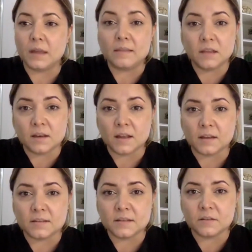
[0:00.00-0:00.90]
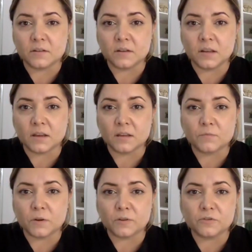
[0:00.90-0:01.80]
And then, like I said earlier, in
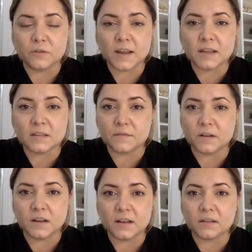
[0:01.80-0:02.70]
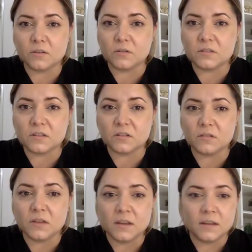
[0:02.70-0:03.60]
1 or 2 days, if the client calls you,
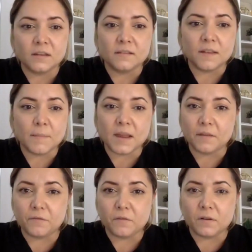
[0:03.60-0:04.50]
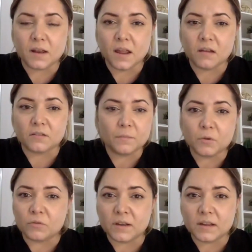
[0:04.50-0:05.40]
they may have fallen out
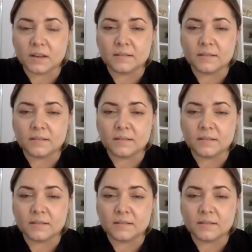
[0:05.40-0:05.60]
already.